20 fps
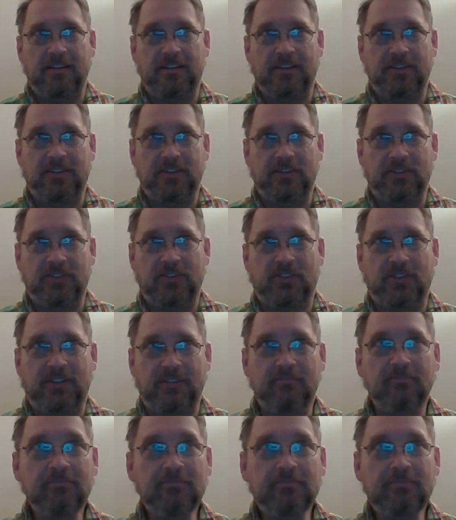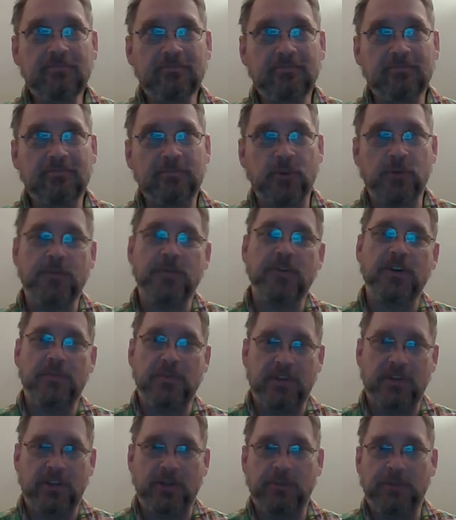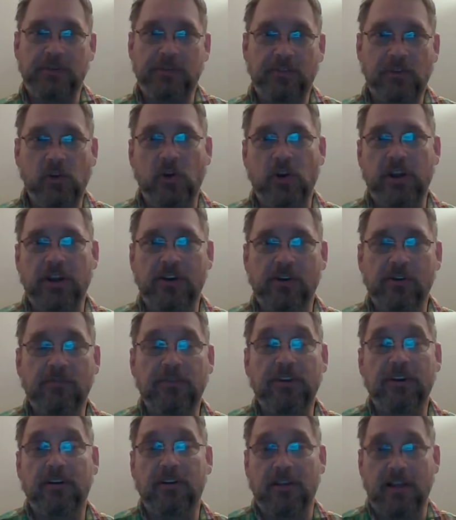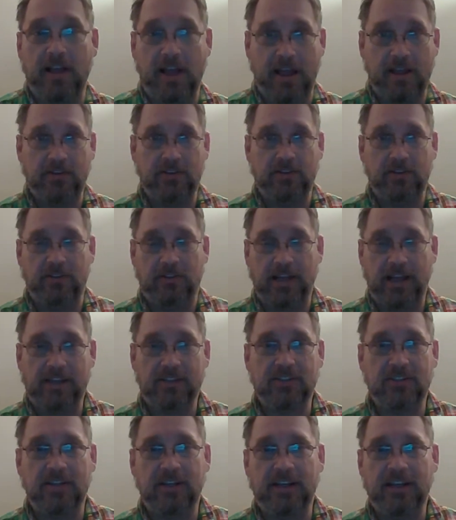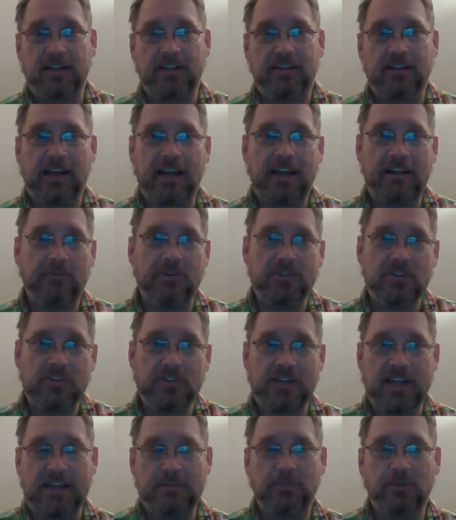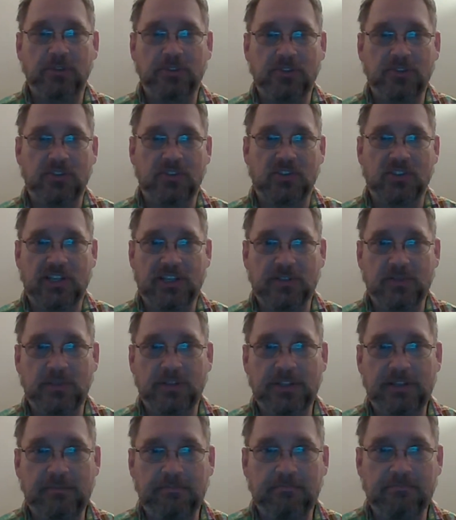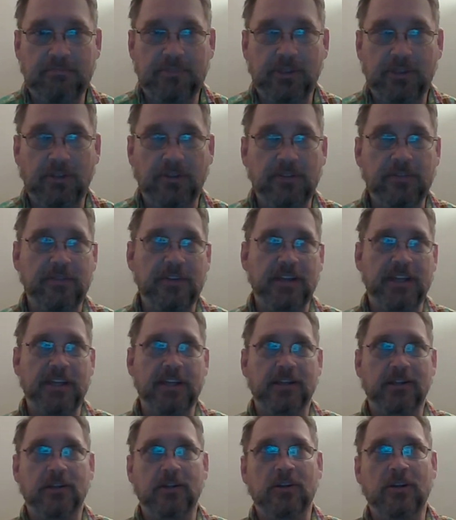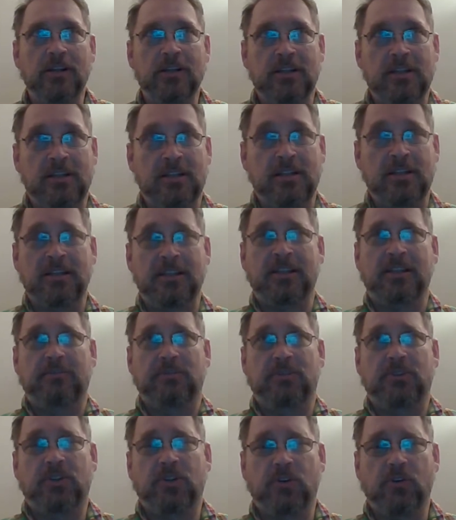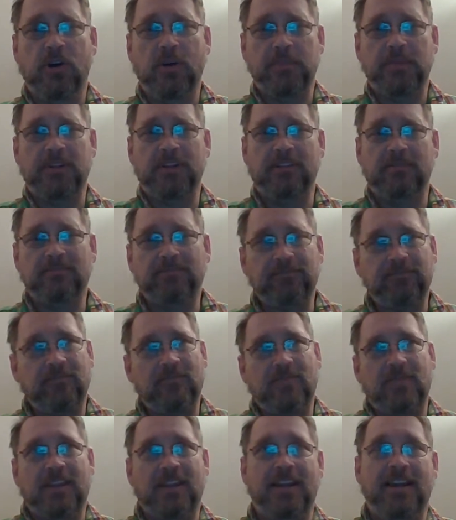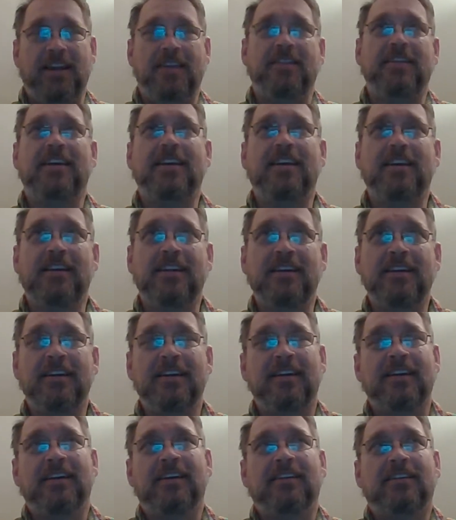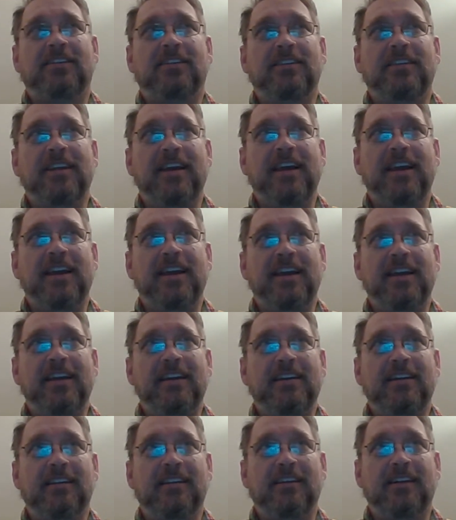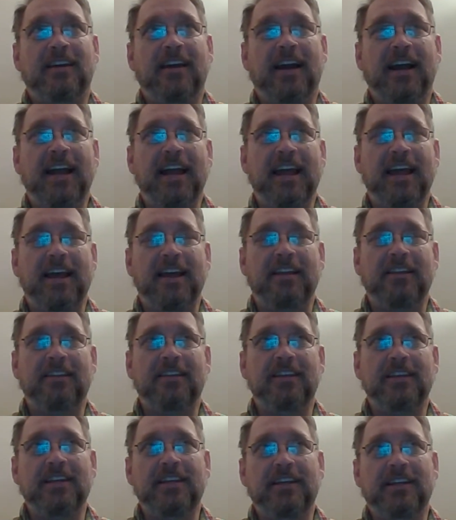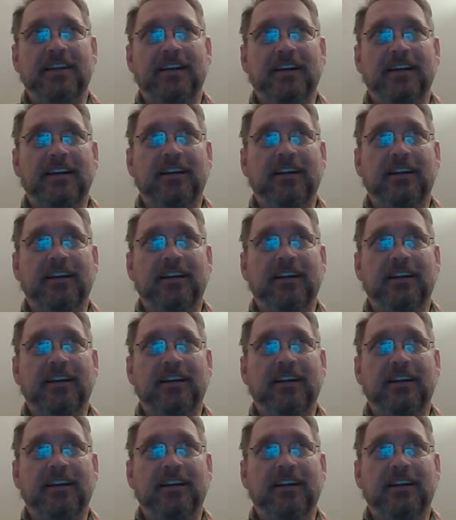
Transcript: is proving to be a little bit of a learning curve there. Last night I wasn't able to successfully build the video. It was corrupted. And then today I had the